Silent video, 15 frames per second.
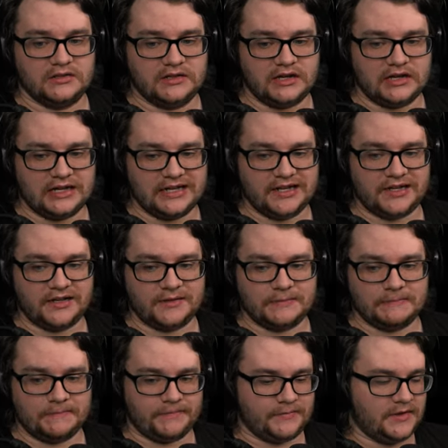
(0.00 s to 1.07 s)
uh,
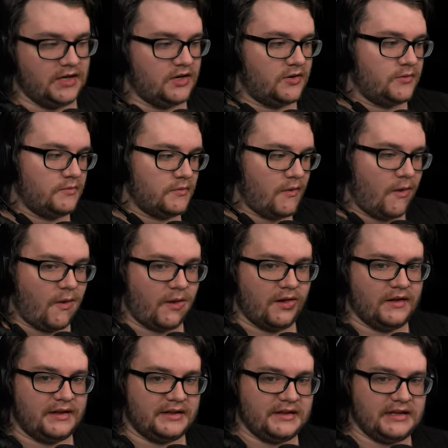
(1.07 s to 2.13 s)
you know,
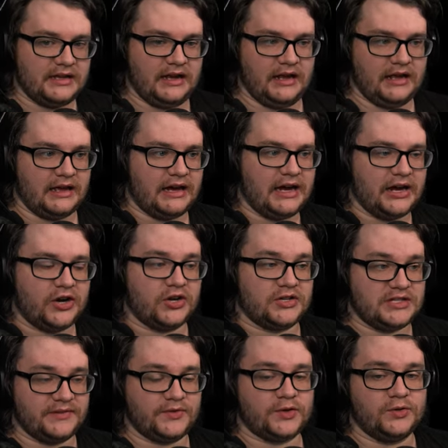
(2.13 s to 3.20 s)
a, a, higher
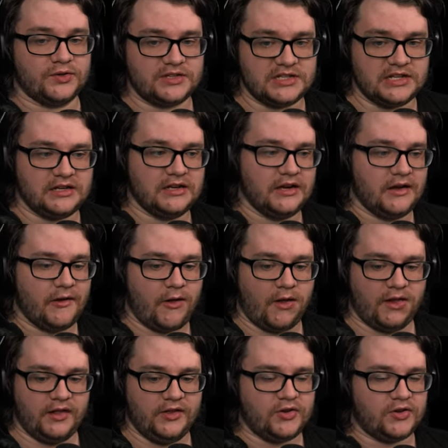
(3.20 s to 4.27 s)
difficulty,
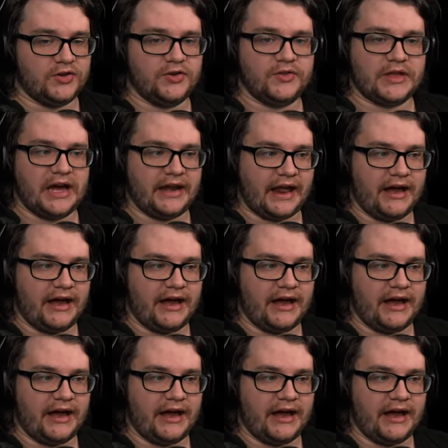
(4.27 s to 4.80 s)
you can do that.